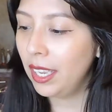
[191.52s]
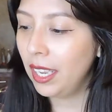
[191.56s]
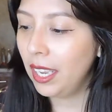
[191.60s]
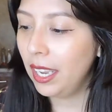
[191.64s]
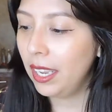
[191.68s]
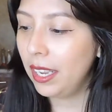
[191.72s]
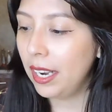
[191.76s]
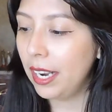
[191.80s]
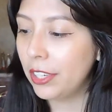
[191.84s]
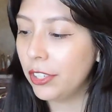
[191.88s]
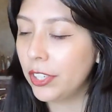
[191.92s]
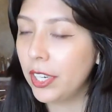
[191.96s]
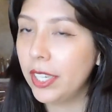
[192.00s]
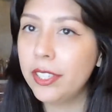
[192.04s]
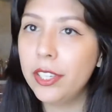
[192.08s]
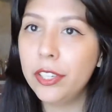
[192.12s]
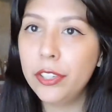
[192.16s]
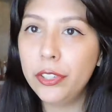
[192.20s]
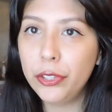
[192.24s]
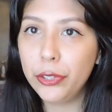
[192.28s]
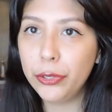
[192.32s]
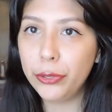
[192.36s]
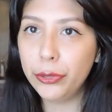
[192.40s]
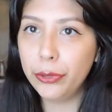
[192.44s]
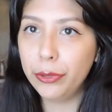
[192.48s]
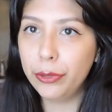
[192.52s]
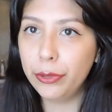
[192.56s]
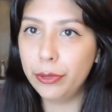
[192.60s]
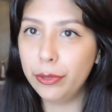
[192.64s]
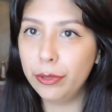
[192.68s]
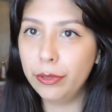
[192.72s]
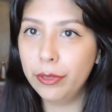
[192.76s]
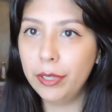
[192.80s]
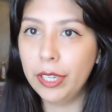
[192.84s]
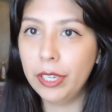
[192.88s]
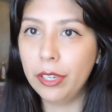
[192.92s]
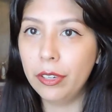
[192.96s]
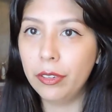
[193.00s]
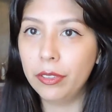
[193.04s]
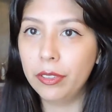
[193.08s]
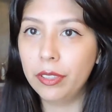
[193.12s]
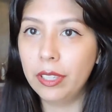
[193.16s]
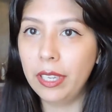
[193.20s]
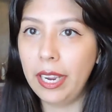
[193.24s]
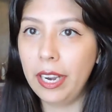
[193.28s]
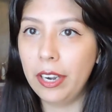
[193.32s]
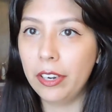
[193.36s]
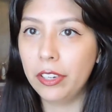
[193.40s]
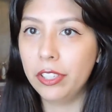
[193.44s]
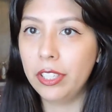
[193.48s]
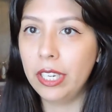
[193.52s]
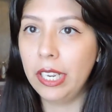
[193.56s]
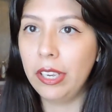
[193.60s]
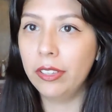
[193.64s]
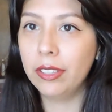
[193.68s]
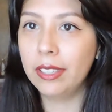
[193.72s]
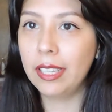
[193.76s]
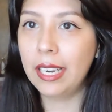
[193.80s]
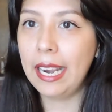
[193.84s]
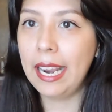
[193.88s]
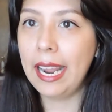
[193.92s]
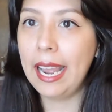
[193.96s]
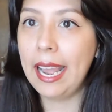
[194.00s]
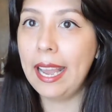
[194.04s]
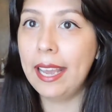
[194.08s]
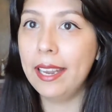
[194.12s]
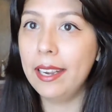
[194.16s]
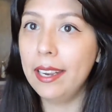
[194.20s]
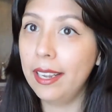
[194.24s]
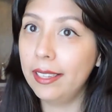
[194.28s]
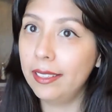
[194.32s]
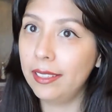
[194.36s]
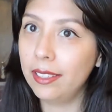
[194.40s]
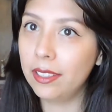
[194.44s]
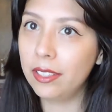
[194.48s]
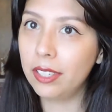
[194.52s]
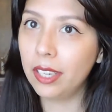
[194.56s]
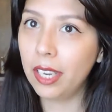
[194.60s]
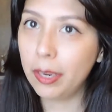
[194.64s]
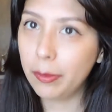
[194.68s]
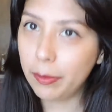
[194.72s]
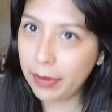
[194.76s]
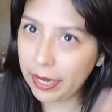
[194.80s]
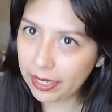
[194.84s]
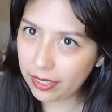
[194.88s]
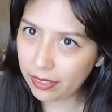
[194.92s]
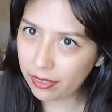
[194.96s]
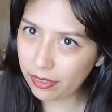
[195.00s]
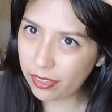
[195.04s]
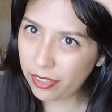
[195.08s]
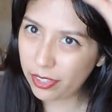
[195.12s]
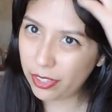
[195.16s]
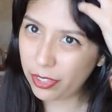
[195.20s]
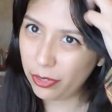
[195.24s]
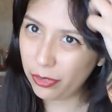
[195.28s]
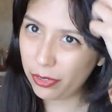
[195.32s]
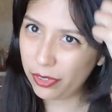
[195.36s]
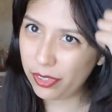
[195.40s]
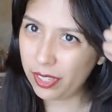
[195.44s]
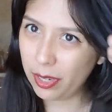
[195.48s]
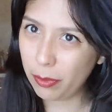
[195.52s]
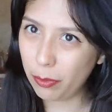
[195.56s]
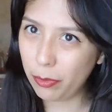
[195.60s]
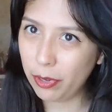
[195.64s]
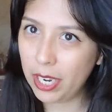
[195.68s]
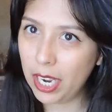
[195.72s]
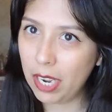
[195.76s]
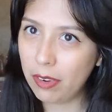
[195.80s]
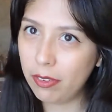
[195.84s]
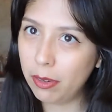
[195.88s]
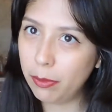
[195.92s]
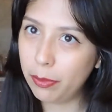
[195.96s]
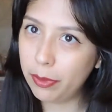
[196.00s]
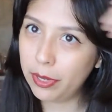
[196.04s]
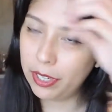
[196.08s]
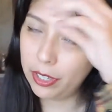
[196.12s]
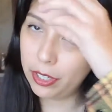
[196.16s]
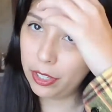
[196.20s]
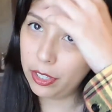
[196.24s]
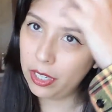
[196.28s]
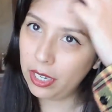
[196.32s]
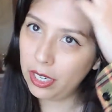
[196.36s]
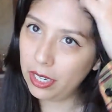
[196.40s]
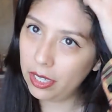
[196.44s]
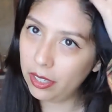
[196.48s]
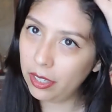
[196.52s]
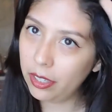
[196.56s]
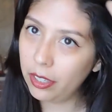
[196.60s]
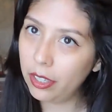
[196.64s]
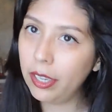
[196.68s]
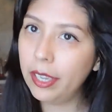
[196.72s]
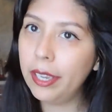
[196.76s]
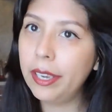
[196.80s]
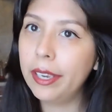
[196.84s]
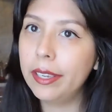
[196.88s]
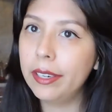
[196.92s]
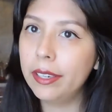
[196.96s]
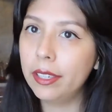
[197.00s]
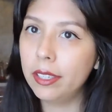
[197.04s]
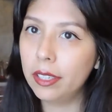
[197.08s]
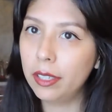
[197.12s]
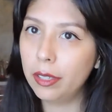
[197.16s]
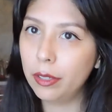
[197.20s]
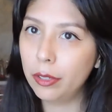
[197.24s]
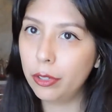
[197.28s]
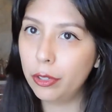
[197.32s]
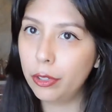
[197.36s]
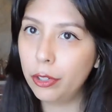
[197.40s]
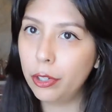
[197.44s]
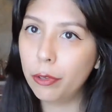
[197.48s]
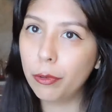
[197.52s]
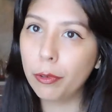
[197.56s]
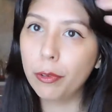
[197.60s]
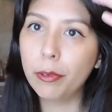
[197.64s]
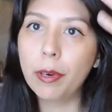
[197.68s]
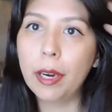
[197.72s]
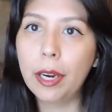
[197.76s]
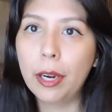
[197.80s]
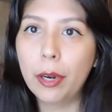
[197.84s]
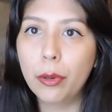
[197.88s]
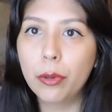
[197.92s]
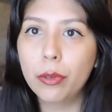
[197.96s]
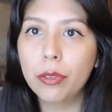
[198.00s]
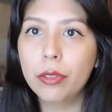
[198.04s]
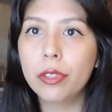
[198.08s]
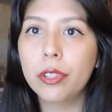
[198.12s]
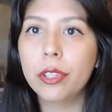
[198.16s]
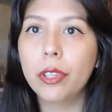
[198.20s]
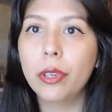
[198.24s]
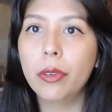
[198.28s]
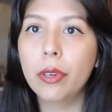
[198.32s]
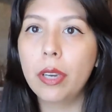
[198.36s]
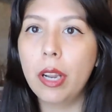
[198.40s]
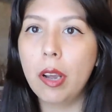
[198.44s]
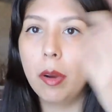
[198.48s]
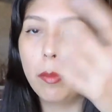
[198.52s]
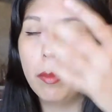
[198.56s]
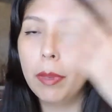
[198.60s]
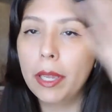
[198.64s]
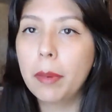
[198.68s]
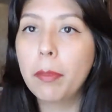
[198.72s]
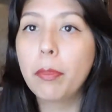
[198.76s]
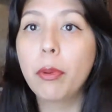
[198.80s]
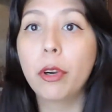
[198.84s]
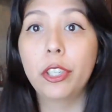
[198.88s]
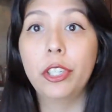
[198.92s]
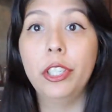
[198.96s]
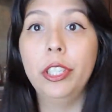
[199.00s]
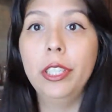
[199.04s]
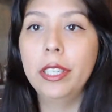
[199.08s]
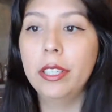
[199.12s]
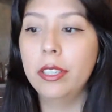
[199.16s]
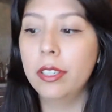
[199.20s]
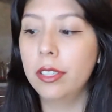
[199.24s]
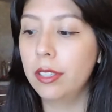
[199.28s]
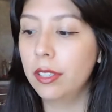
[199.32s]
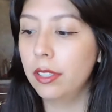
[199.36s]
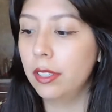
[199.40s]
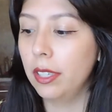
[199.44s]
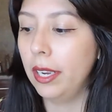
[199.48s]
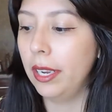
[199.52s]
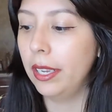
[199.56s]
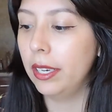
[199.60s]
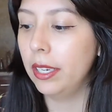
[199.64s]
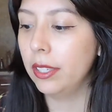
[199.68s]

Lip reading: And I tried to do, the hairstyle that I had at the time. I still somewhat have it, but it grew out, so now I'm like brushing it to the side.